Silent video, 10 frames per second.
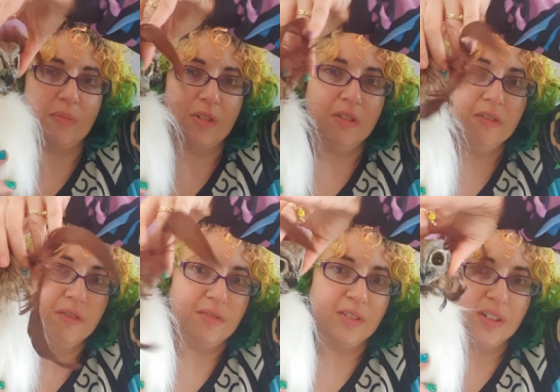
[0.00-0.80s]
to
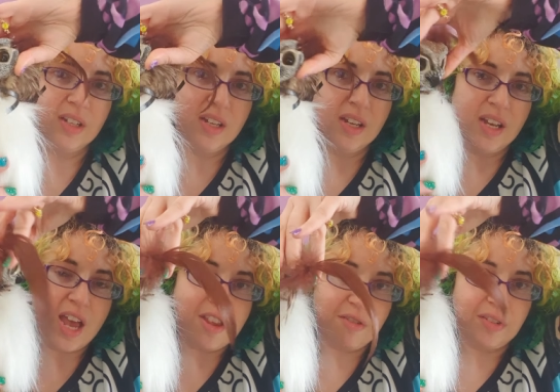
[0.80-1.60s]
move,
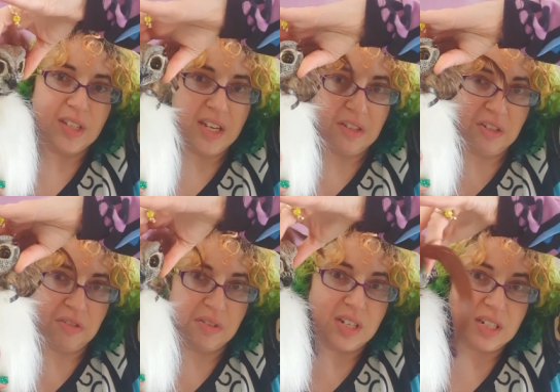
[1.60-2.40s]
and you'll see as you
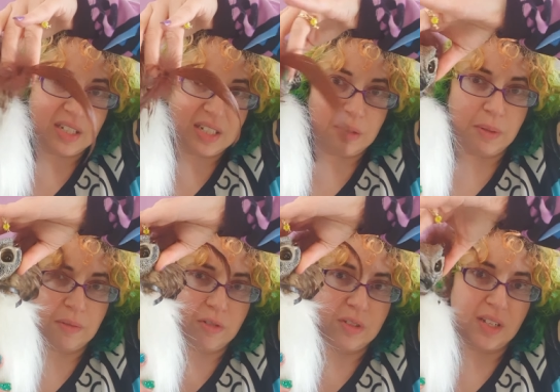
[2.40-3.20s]
do it, it just gets a bit
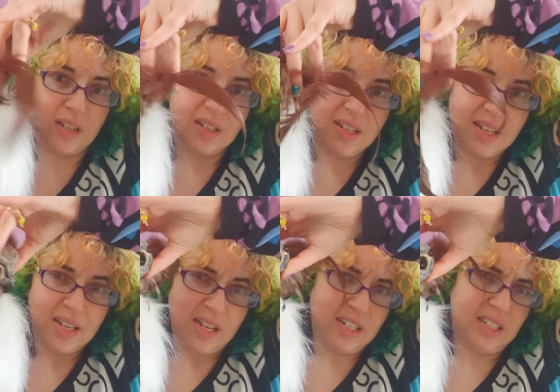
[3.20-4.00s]
looser.
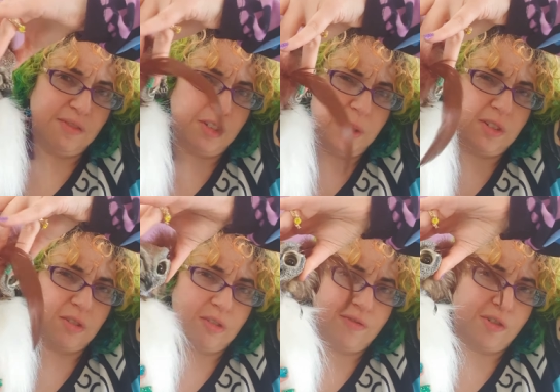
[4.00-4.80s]
It's just if it's been
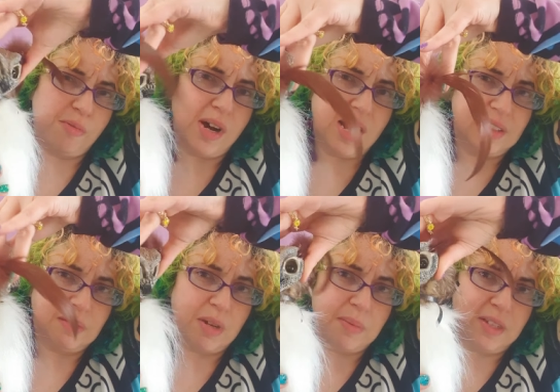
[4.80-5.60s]
stored for a while,
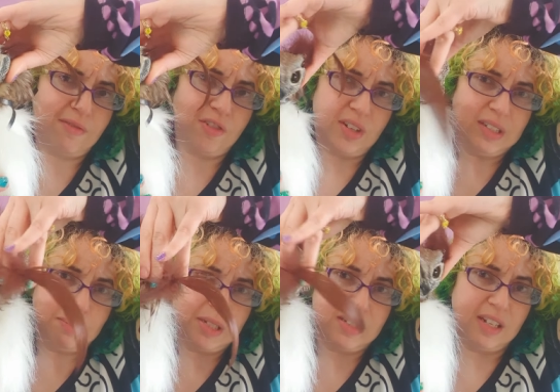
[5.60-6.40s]
sometimes the fur gets a
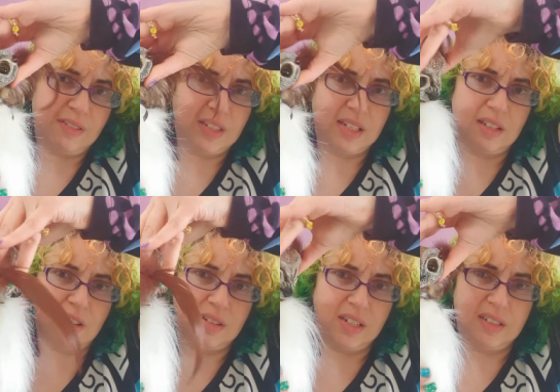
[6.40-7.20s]
bit stiff, so that's a
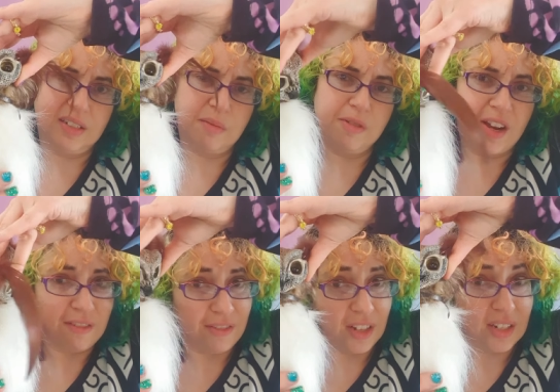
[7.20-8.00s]
lot easier to move. I can
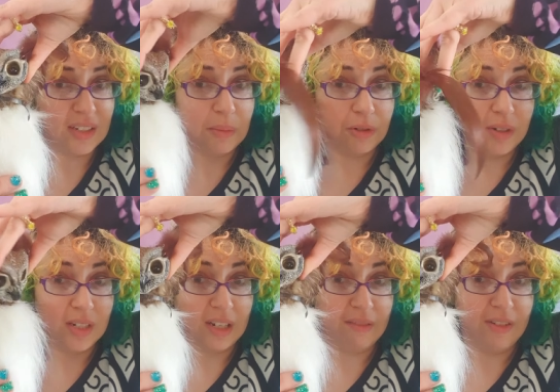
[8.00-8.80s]
feel it as I'm doing
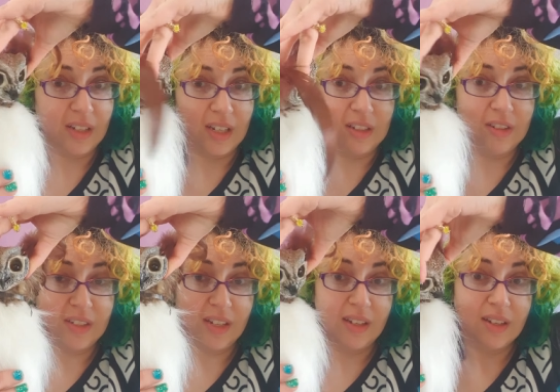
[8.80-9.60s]
it. I can feel it getting
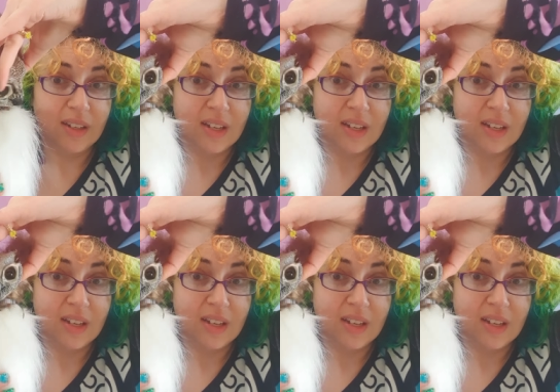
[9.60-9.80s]
looser,